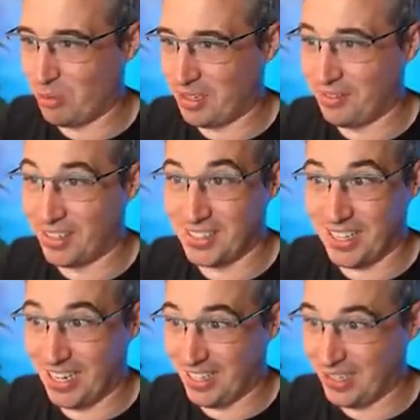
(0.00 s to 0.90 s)
worth
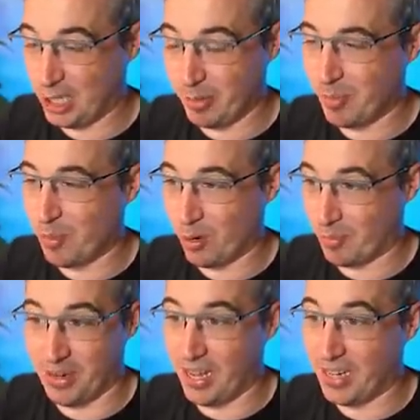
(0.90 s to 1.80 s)
investigating a little bit more,
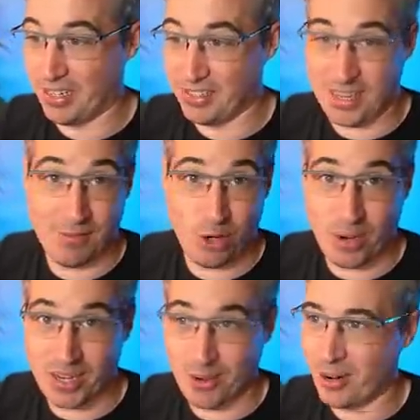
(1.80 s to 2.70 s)
but I just have no
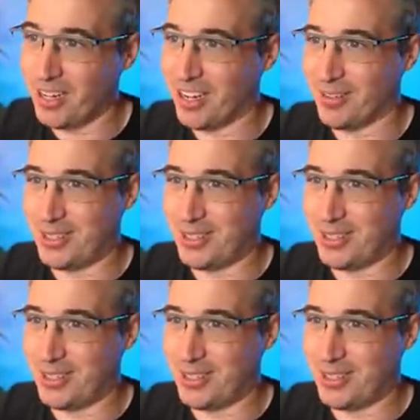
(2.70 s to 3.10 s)
idea right now,